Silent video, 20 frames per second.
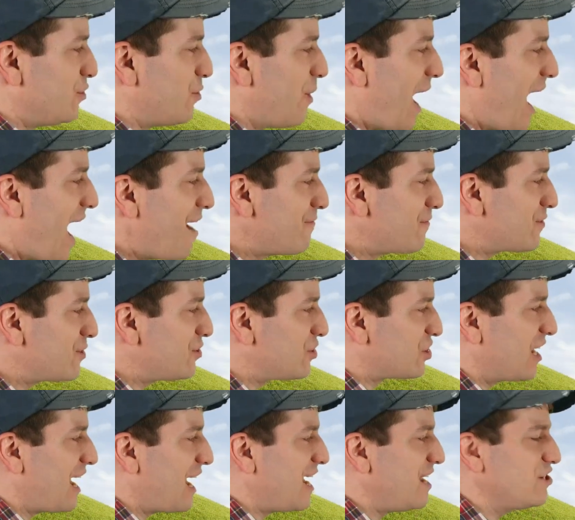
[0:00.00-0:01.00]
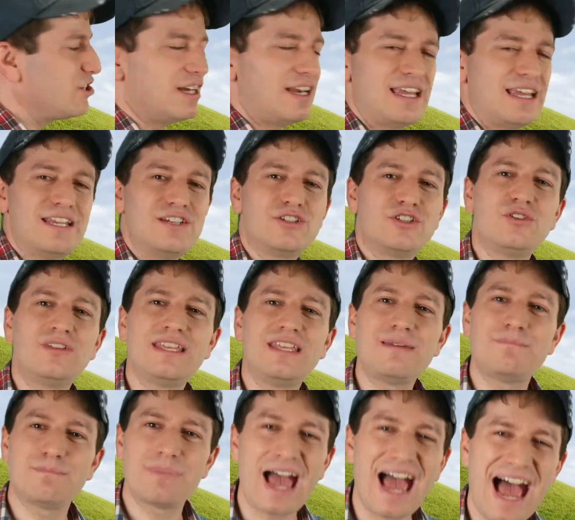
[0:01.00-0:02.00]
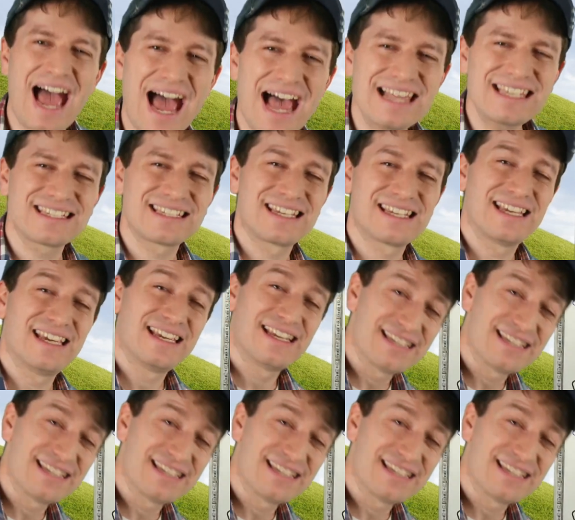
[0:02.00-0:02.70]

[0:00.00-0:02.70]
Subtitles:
you have to change it into the past